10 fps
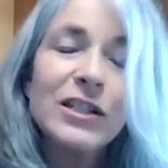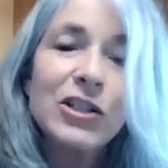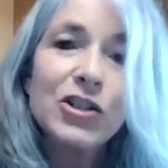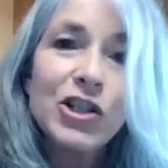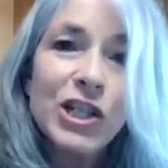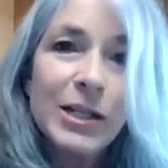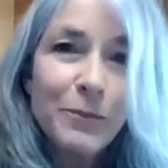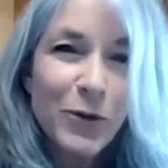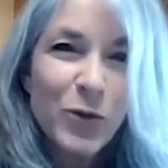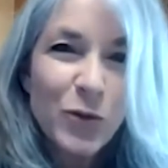and the
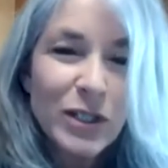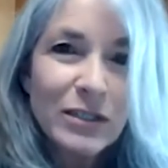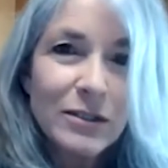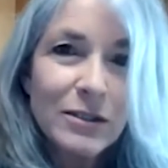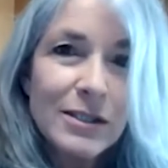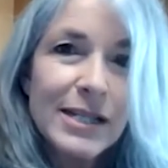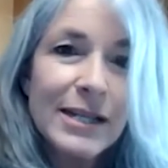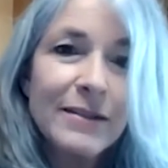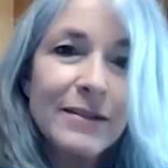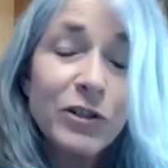cheap thrills
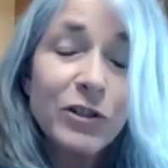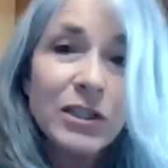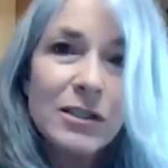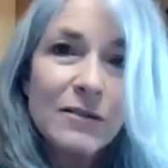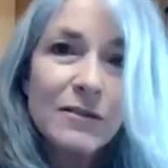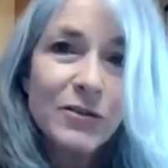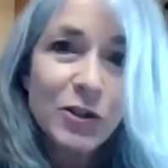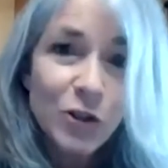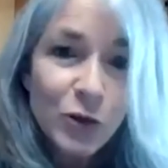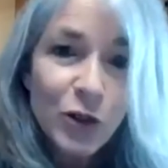and frills of
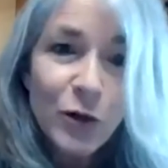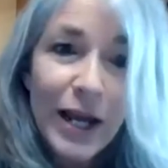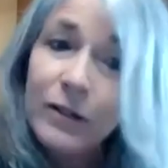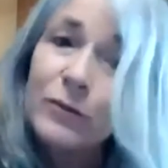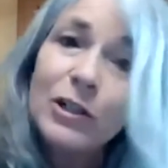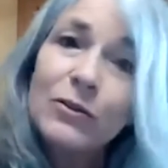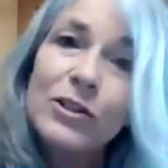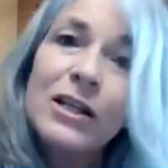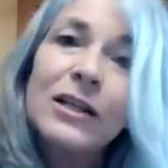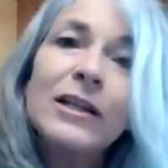
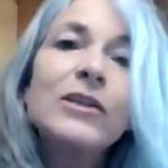pseudo-eros